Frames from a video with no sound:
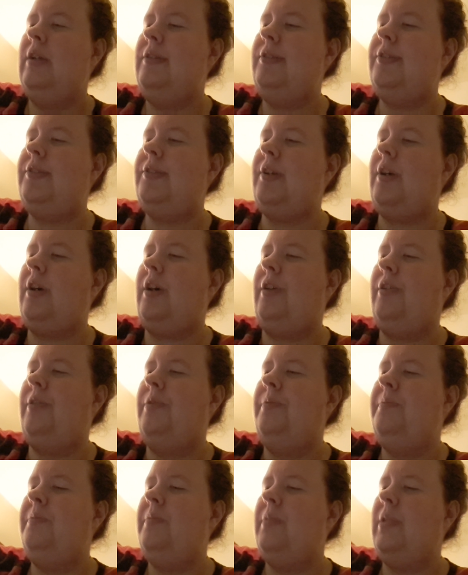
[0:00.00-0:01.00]
So
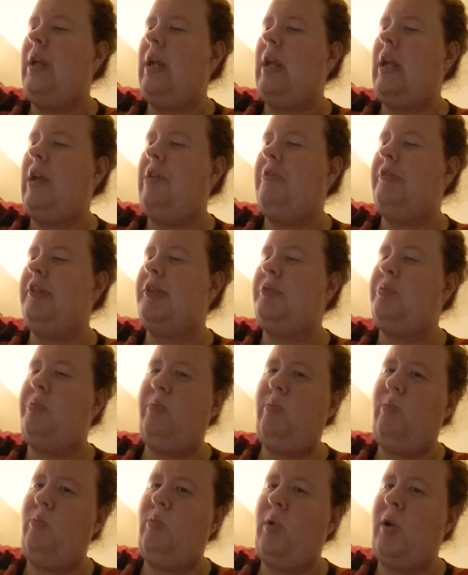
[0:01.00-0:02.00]
it was
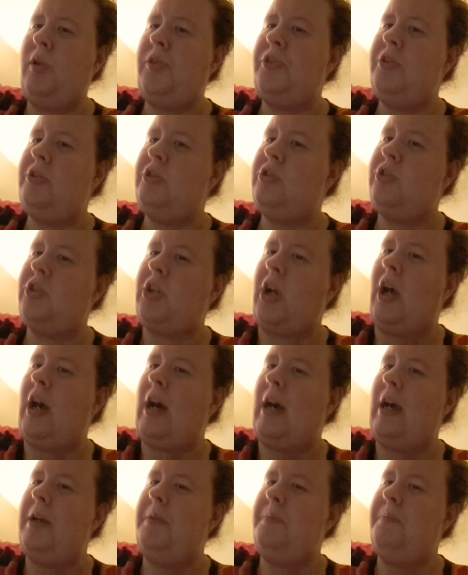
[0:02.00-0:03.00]
worth a
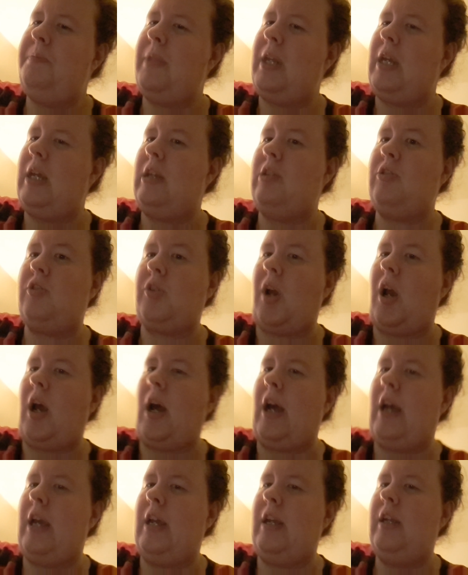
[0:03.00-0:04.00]
shot and
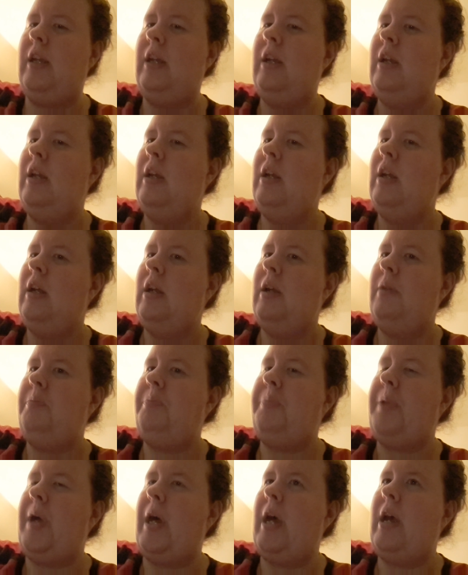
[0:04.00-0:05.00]
try,
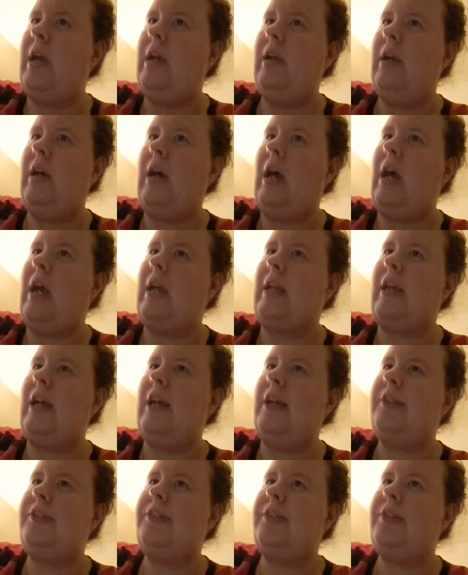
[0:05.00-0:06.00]
but I
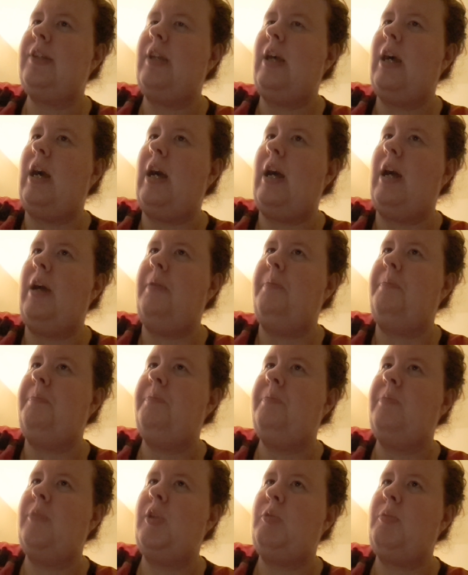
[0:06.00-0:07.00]
guess um,
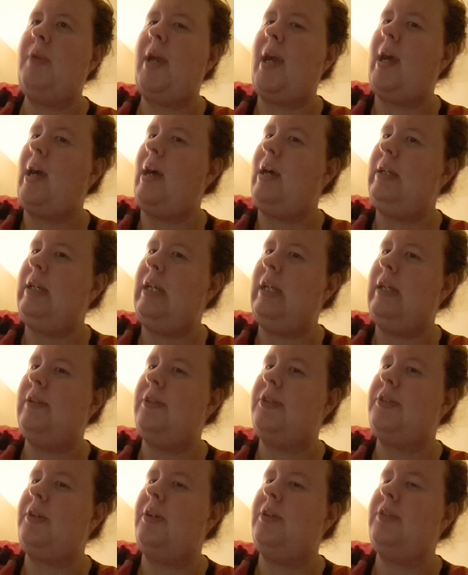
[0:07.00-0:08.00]
reality
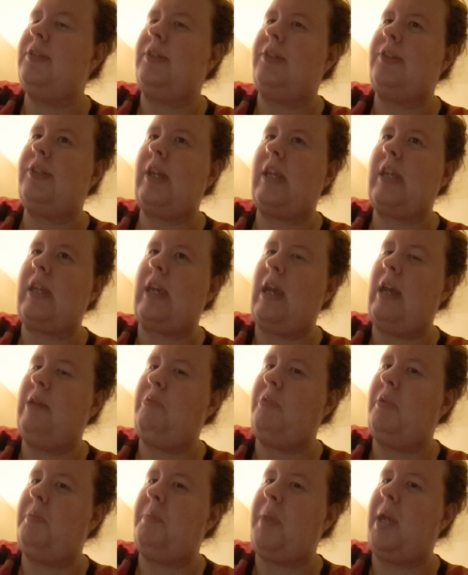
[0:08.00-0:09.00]
is starting to sink
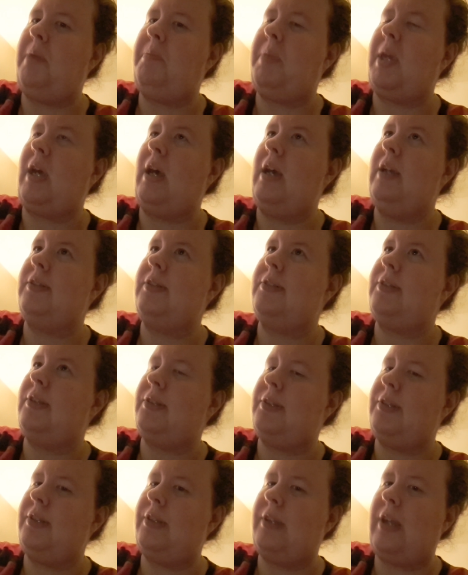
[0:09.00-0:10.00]
in with me because
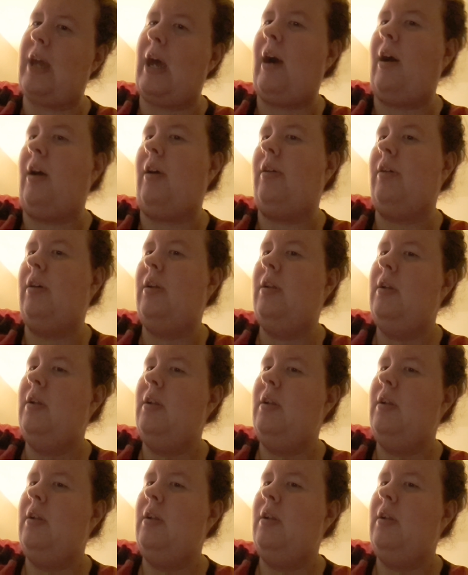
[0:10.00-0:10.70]
this is how